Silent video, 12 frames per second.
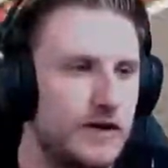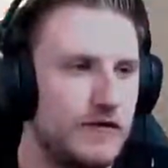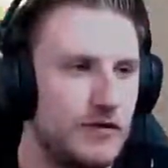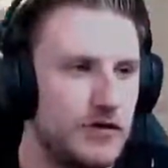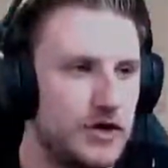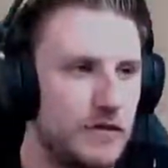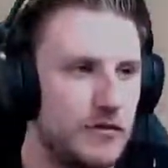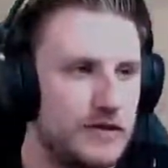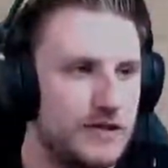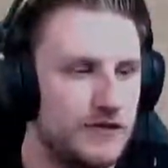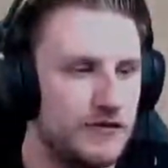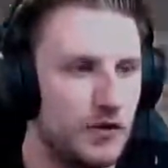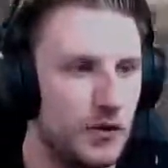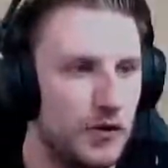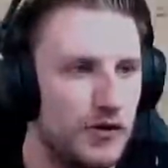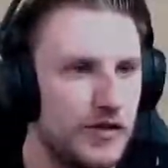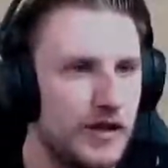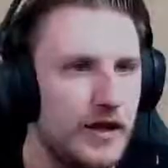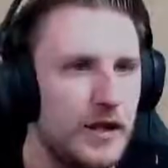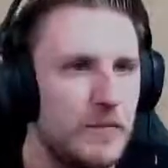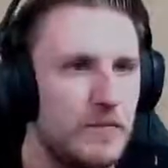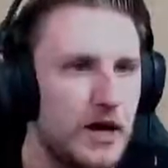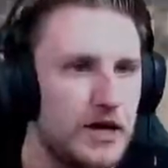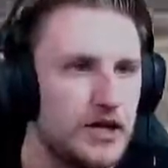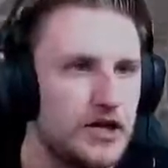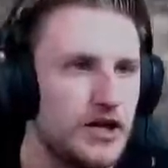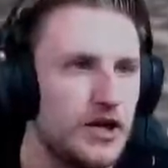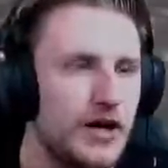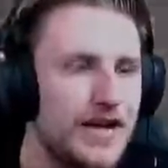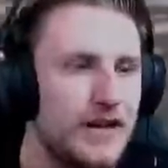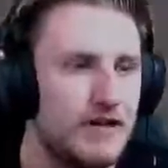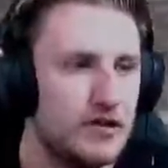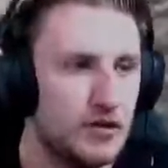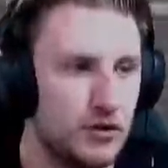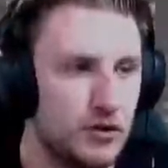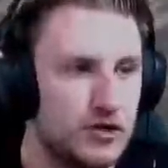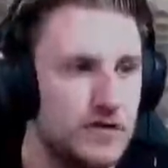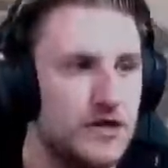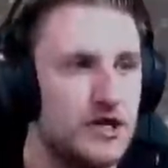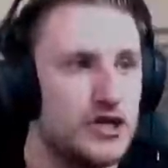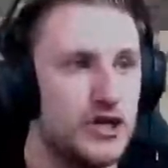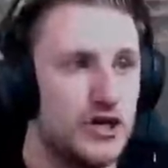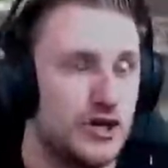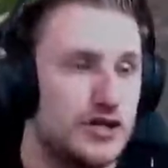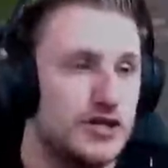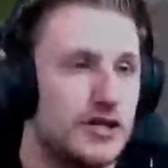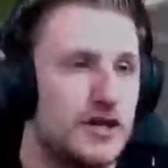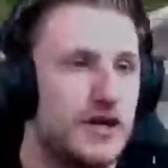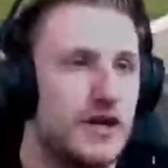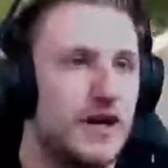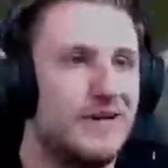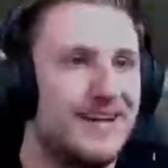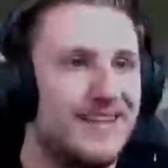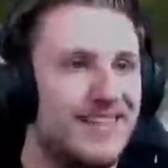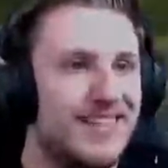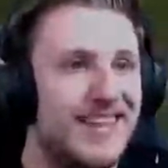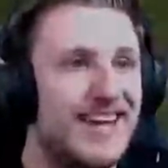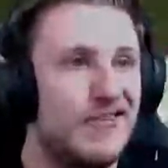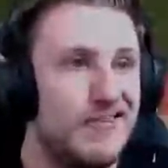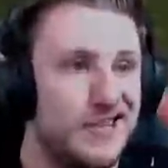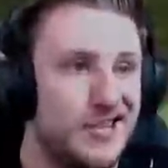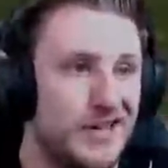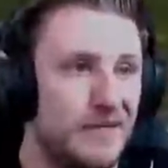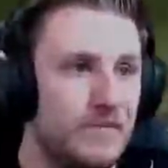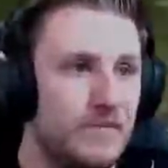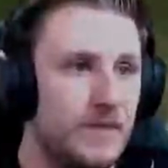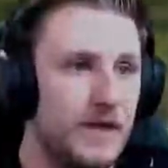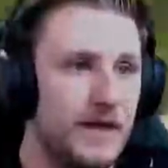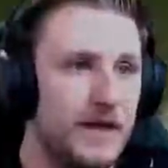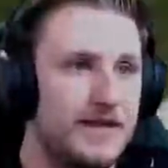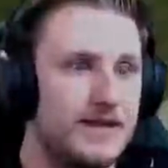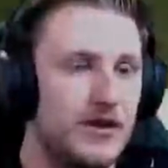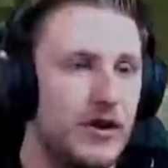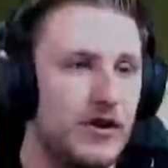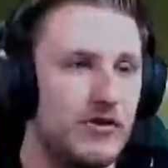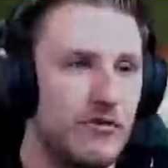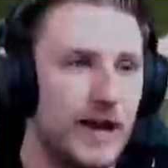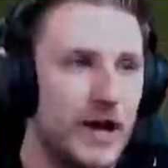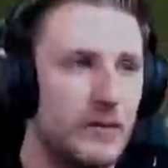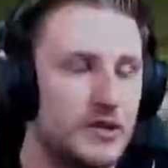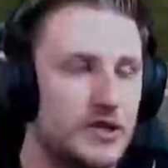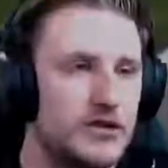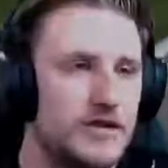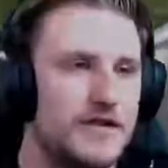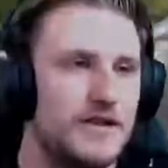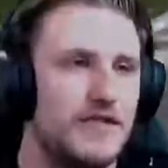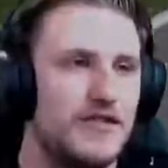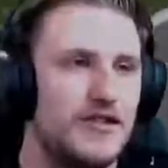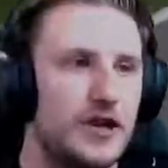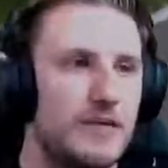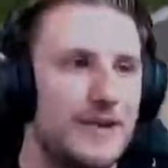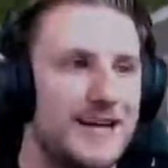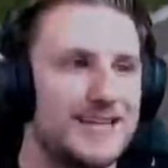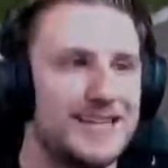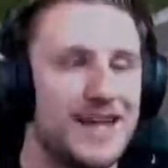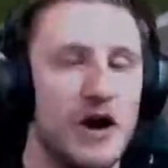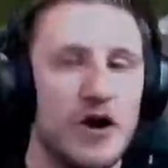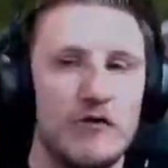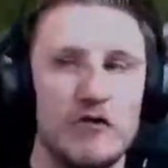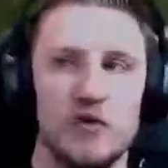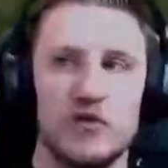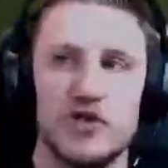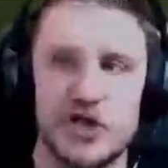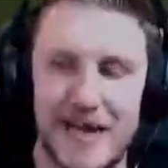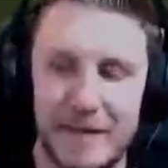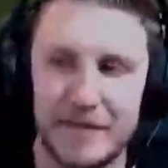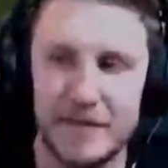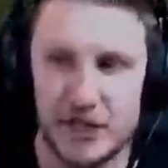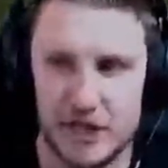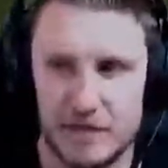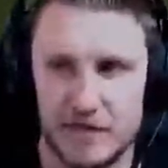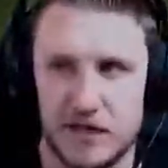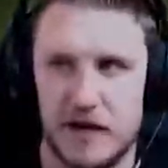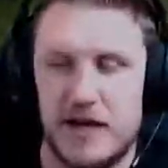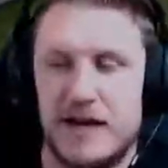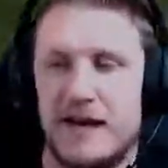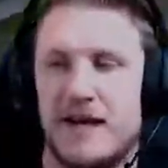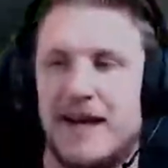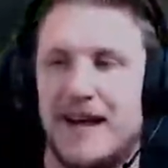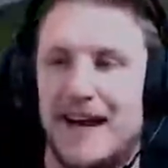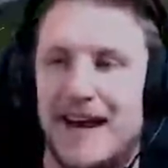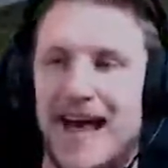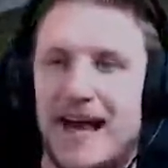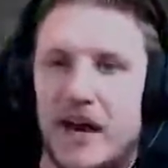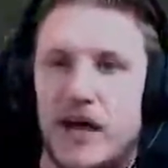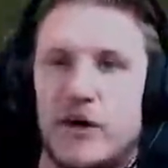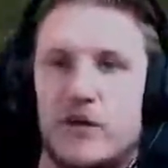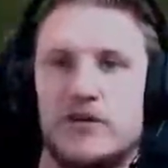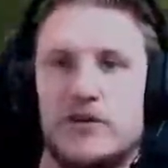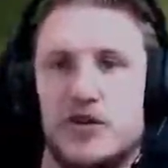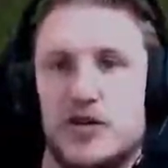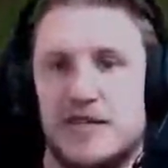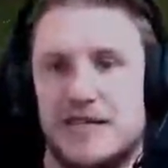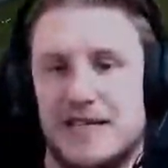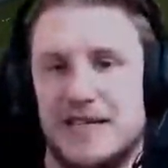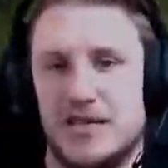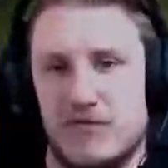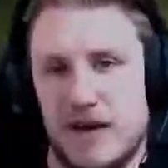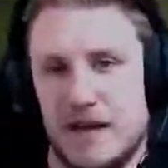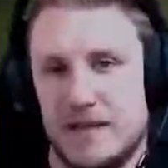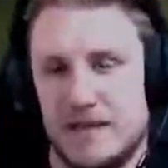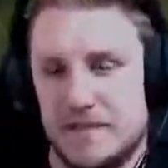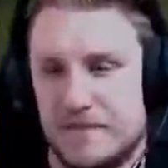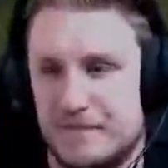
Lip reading: Tomahawks into 4th. Blind should not here at all, so he should. I mean, in theory, Jim, he's got a great opportunity of 3rd place in the overall championship tonight, let alone just in this race.